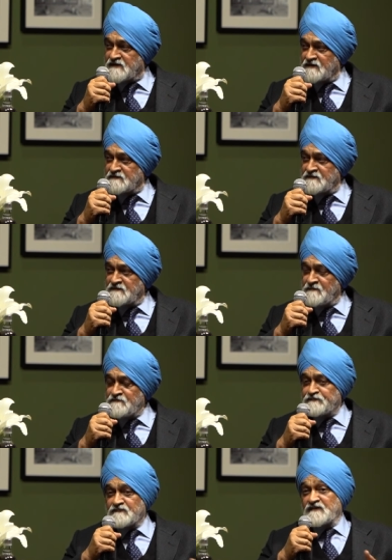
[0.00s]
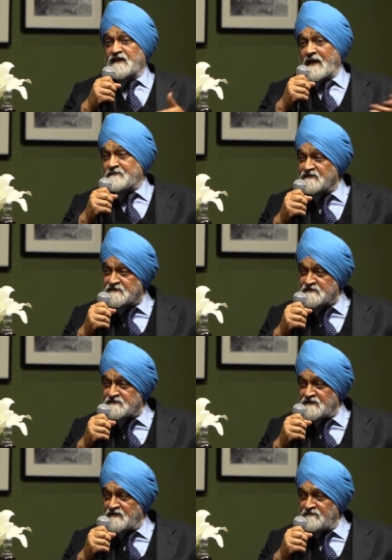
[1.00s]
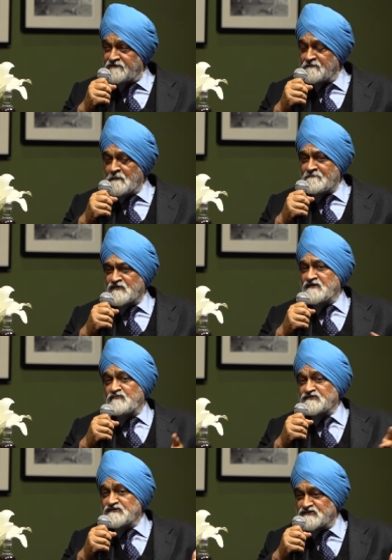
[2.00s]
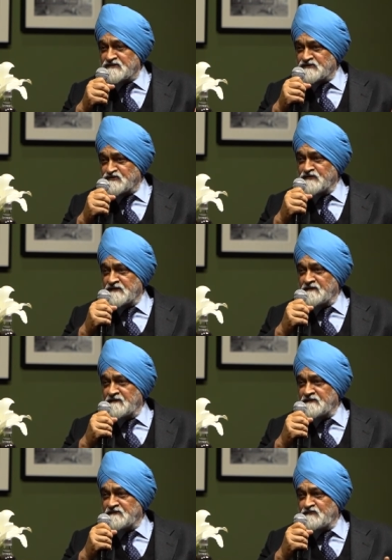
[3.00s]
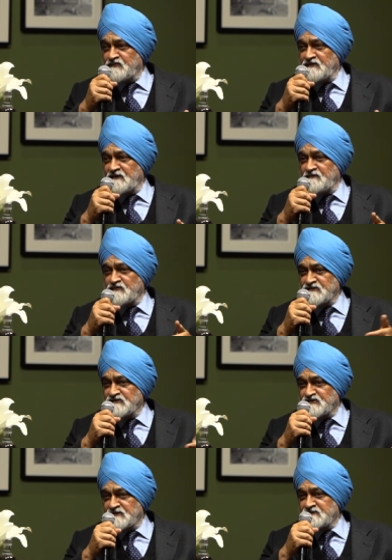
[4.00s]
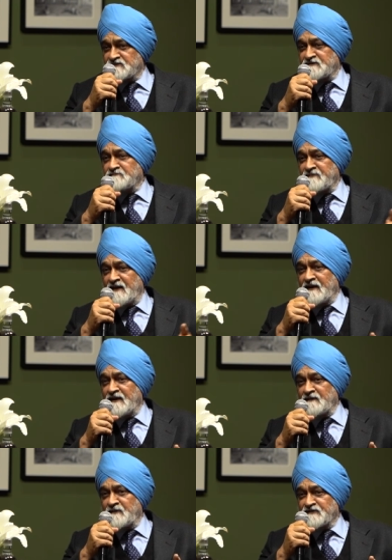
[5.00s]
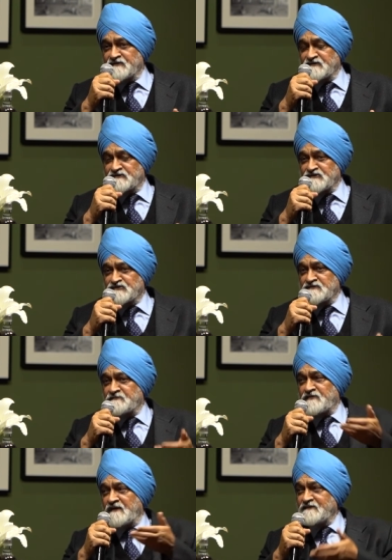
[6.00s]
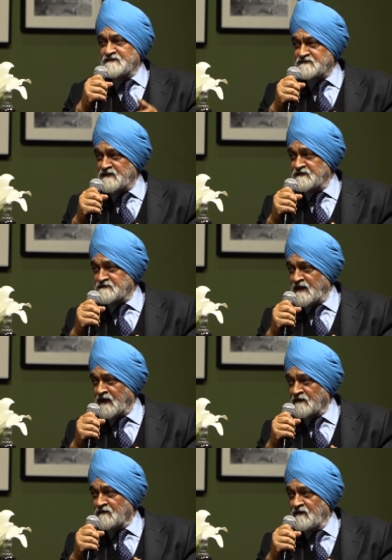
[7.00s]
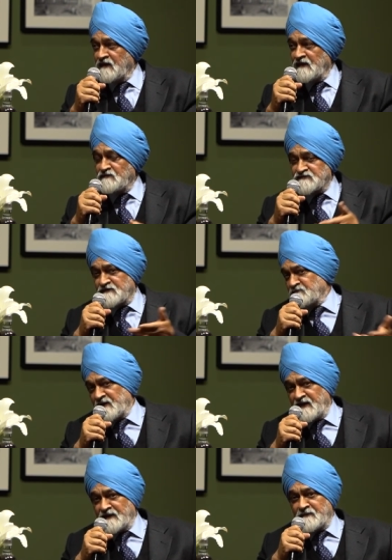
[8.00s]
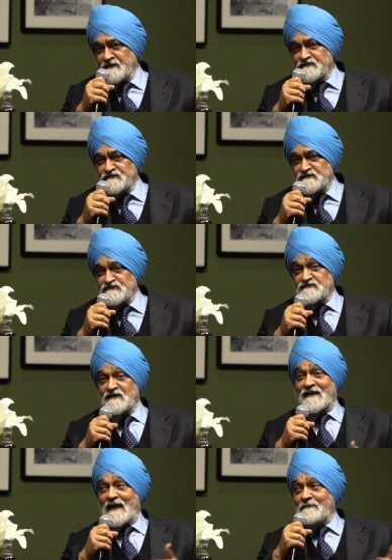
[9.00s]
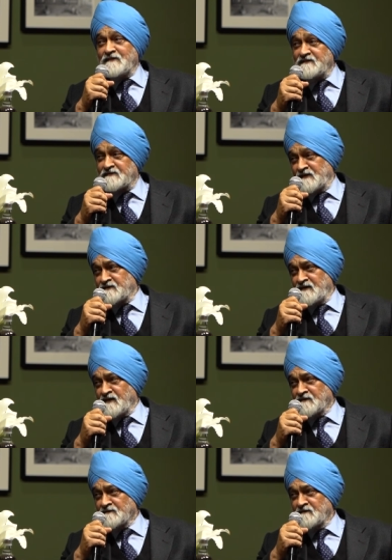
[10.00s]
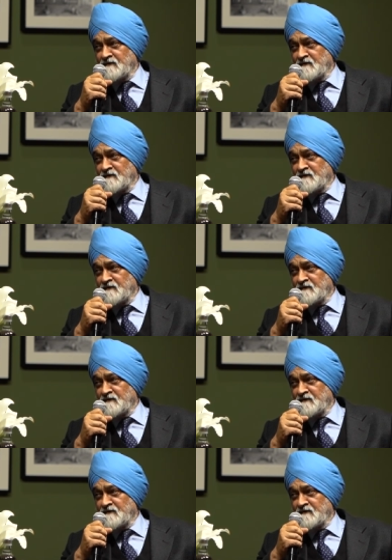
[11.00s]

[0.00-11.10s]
Gandhi, the cabinet itself. So he wasn't just doing, he wasn't just complaining about a decision the Prime Minister had taken. He was complaining about a decision the cabinet had taken.